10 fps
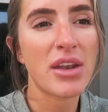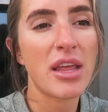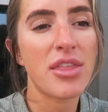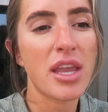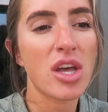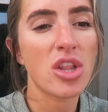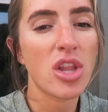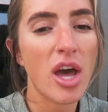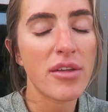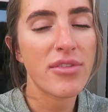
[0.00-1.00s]
and I think a
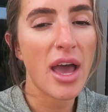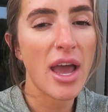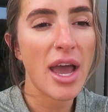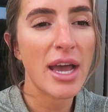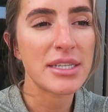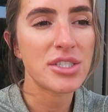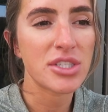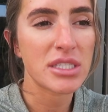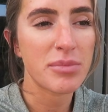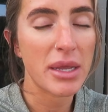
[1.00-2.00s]
lot of that has
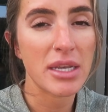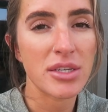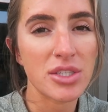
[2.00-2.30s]
just been